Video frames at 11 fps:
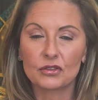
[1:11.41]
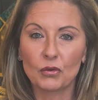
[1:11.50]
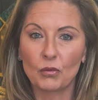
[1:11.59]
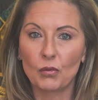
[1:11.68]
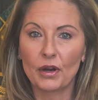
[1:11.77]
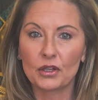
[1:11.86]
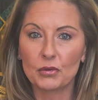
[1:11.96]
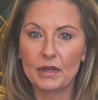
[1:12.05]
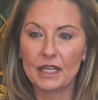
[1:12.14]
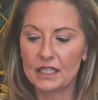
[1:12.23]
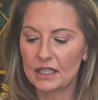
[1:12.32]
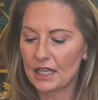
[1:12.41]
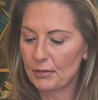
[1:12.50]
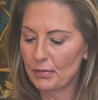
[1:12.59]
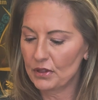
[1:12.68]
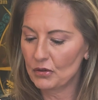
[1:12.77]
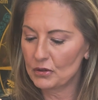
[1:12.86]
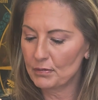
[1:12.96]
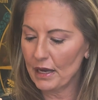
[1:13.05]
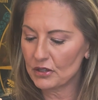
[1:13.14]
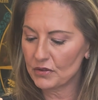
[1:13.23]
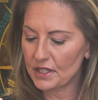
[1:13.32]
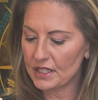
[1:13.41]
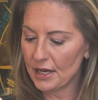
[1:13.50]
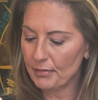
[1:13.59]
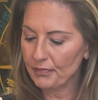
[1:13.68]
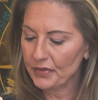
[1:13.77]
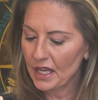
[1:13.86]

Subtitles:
So where do we need to put those boundaries up?